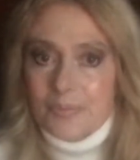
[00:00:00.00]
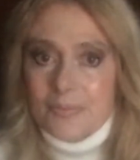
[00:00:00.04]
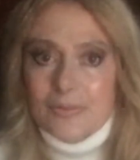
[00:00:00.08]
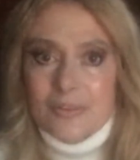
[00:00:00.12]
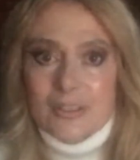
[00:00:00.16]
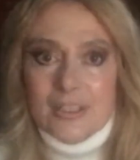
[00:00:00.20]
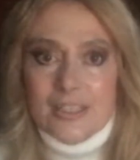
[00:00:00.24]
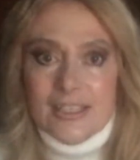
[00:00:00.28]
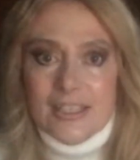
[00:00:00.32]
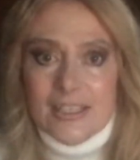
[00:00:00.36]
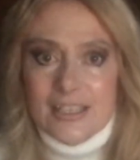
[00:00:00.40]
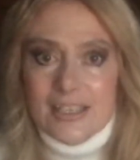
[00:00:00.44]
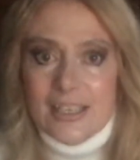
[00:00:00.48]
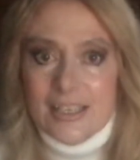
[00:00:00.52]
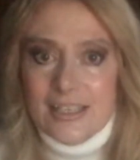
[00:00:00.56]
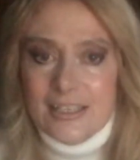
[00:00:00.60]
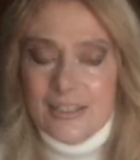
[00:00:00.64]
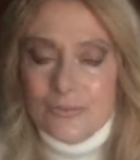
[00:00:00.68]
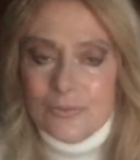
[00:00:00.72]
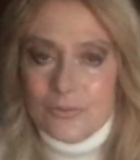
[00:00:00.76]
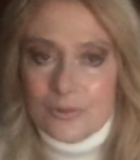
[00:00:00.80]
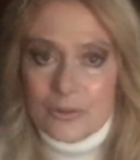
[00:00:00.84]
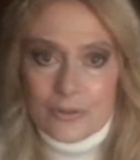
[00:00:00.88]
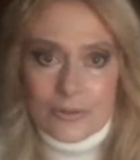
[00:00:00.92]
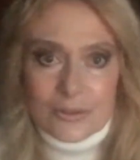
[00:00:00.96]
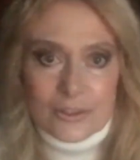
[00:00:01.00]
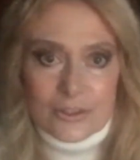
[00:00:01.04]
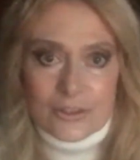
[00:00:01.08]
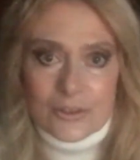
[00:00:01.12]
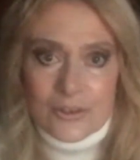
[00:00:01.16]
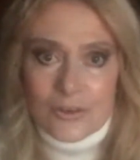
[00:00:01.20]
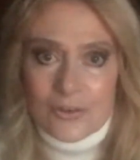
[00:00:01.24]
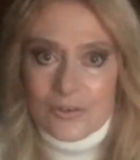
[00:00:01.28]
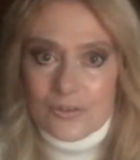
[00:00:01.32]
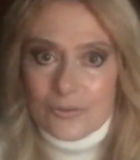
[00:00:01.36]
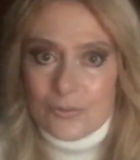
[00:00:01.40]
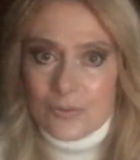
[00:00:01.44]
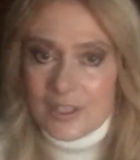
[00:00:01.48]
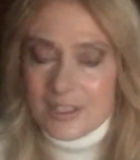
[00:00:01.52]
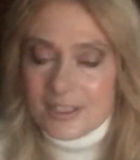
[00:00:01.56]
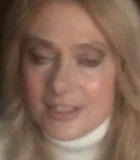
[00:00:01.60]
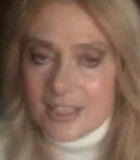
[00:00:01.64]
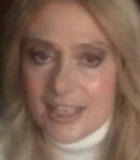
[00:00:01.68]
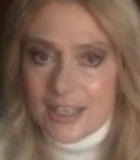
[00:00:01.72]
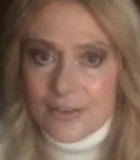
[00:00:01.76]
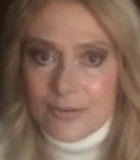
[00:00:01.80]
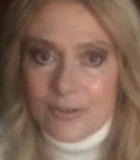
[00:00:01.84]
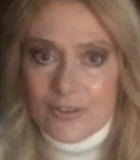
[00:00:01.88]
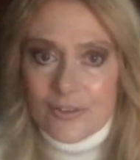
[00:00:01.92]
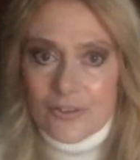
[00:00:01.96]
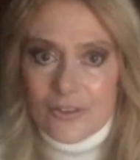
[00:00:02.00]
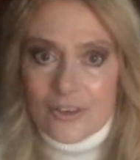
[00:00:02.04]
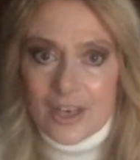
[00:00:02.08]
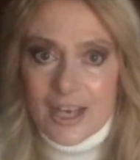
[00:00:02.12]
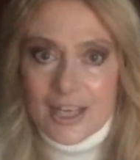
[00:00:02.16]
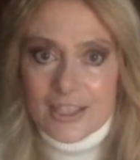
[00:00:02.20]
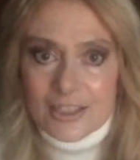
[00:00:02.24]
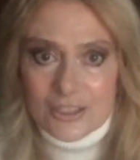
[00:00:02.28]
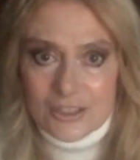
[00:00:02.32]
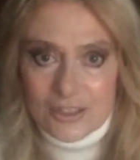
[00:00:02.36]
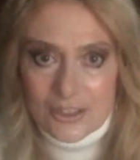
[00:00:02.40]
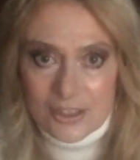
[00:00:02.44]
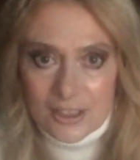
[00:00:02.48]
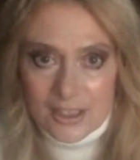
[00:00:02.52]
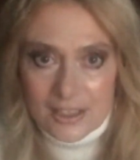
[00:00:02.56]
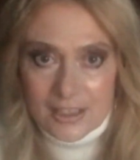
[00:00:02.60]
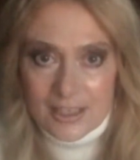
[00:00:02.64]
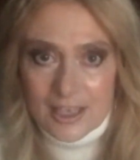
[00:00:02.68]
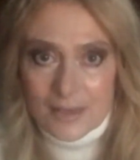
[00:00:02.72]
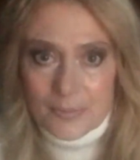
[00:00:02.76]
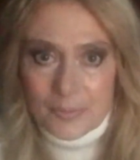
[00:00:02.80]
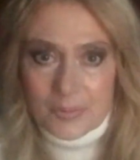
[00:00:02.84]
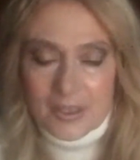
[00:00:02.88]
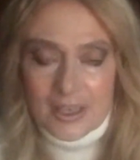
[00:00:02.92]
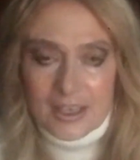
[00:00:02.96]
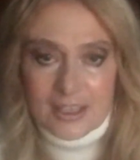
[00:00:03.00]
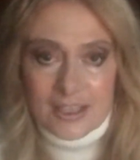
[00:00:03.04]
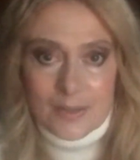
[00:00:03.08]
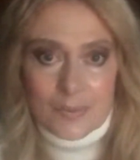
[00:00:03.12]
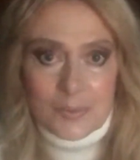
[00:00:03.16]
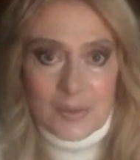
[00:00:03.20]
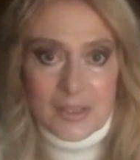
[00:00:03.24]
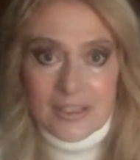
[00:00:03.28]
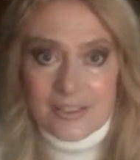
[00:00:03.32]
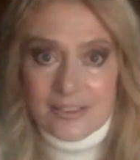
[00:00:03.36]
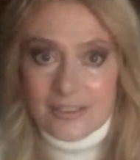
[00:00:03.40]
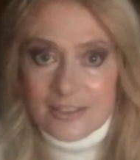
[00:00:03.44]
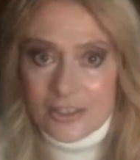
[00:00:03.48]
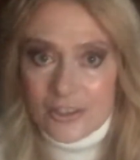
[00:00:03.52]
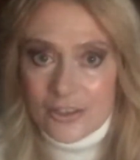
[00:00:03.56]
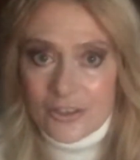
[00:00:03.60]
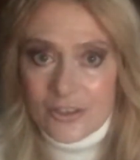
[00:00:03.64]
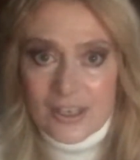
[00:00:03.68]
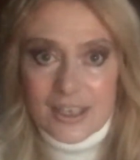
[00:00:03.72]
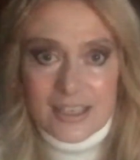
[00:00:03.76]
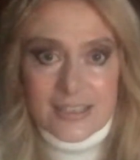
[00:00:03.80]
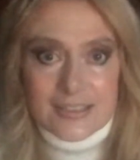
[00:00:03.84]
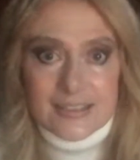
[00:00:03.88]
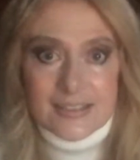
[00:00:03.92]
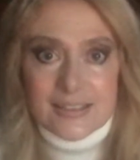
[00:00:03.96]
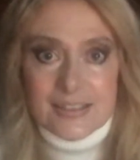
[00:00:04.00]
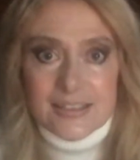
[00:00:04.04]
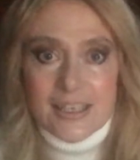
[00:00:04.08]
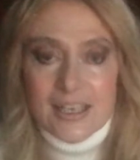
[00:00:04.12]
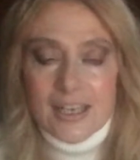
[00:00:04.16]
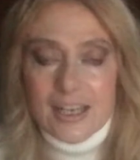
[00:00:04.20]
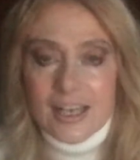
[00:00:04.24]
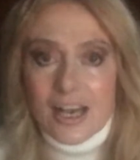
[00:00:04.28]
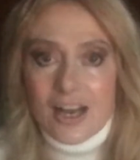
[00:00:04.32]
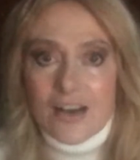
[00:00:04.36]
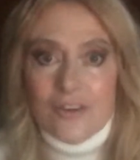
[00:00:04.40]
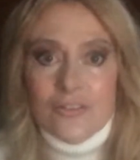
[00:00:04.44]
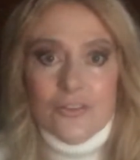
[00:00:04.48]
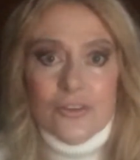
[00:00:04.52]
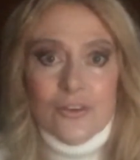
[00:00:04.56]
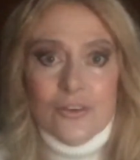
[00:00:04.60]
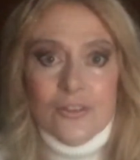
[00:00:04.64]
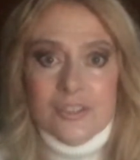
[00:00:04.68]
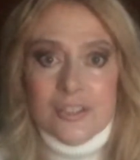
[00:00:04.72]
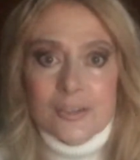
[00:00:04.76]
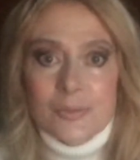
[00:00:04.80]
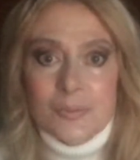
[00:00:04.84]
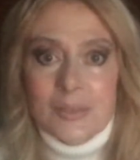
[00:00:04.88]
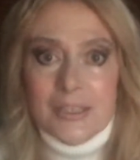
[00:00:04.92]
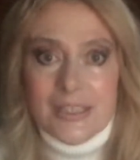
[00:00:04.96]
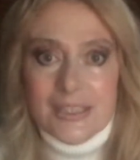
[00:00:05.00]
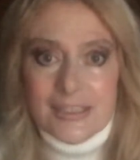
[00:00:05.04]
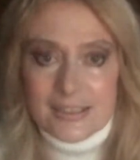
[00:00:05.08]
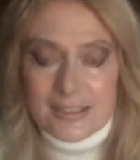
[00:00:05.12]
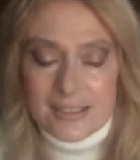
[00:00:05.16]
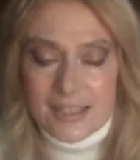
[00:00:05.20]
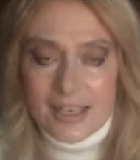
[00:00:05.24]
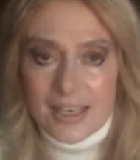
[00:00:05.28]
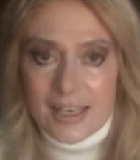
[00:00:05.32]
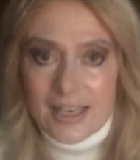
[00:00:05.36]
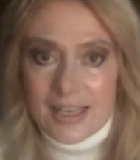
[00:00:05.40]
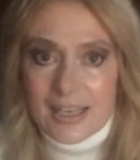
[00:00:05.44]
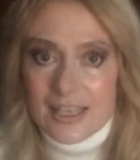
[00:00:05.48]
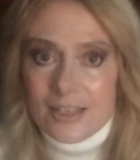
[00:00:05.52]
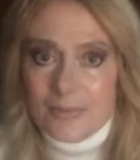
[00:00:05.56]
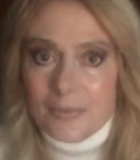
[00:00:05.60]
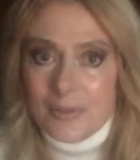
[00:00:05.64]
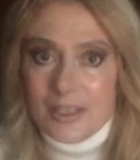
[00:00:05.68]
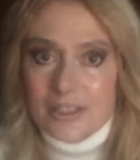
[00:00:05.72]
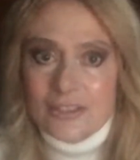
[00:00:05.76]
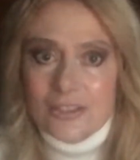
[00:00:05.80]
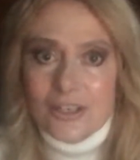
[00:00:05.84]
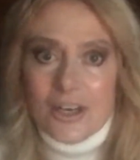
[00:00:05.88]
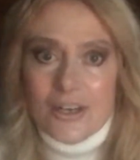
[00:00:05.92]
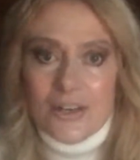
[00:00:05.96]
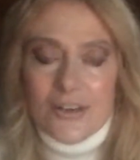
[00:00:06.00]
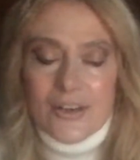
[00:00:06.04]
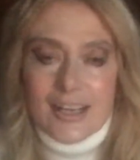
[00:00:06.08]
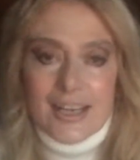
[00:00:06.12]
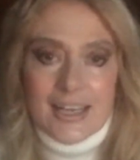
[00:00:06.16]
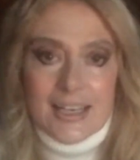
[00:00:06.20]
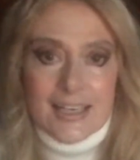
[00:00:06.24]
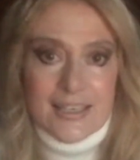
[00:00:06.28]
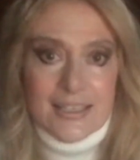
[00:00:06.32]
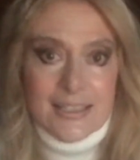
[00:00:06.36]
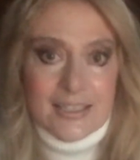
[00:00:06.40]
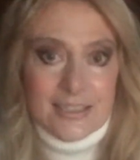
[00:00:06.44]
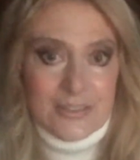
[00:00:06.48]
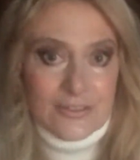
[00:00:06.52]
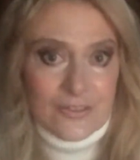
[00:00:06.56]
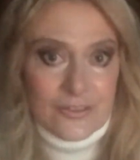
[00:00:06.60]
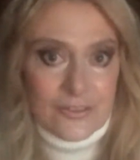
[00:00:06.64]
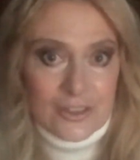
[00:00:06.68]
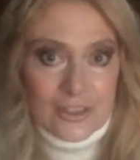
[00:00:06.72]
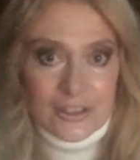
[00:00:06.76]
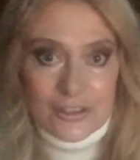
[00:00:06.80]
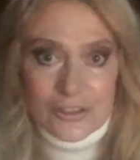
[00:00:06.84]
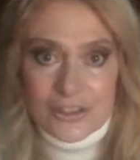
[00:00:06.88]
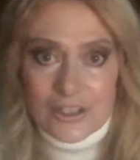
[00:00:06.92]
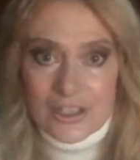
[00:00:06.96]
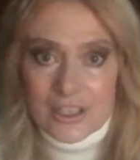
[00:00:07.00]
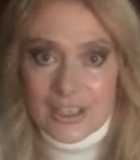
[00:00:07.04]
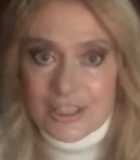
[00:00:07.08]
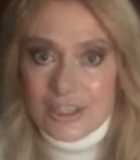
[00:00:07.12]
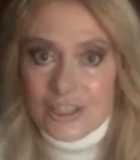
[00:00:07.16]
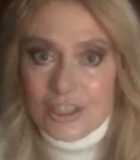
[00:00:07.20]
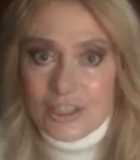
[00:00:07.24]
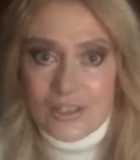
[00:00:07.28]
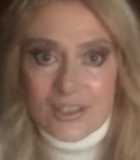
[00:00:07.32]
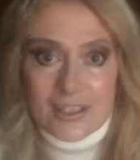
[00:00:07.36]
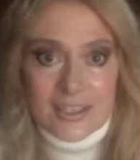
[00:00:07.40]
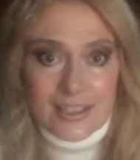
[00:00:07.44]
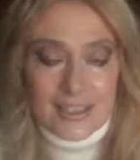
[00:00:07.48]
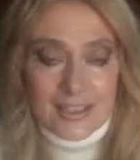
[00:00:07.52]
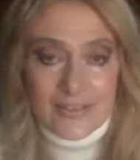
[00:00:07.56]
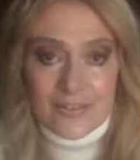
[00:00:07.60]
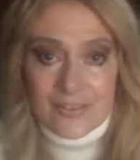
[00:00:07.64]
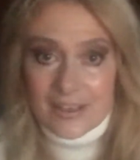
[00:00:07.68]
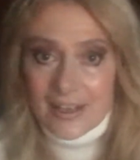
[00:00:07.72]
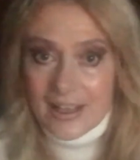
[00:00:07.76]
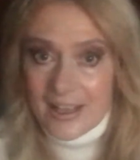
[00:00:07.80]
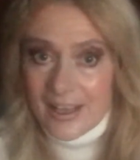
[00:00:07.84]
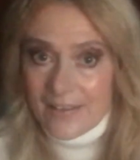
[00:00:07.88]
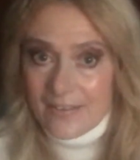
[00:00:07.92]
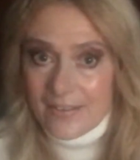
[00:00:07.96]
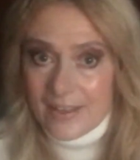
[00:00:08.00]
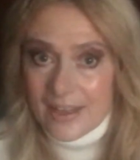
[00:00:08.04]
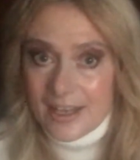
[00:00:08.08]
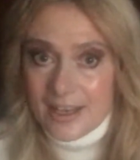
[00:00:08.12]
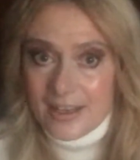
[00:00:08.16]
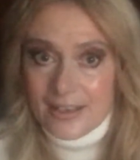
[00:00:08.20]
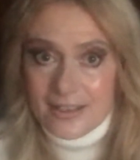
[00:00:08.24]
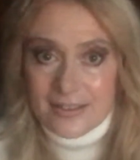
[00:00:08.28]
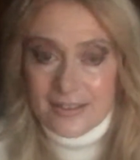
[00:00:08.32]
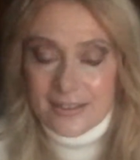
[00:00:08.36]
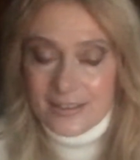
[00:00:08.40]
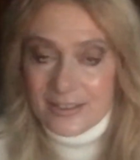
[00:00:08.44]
One day we forgot to look it up in a pizza crust, a frozen pizza, and my daughter ate it and didn't feel good, and she didn't even have that.